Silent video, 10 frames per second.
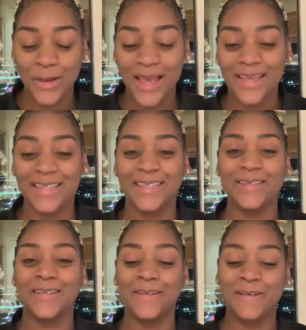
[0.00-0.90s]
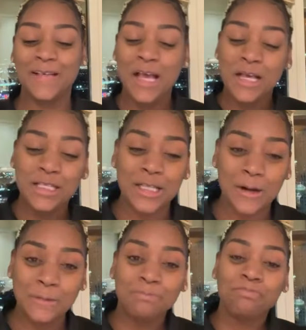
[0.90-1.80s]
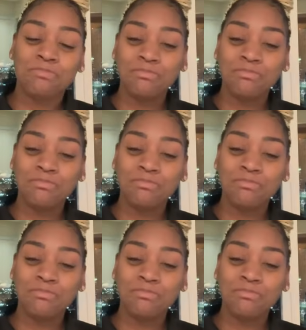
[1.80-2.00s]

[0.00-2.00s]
Okay. So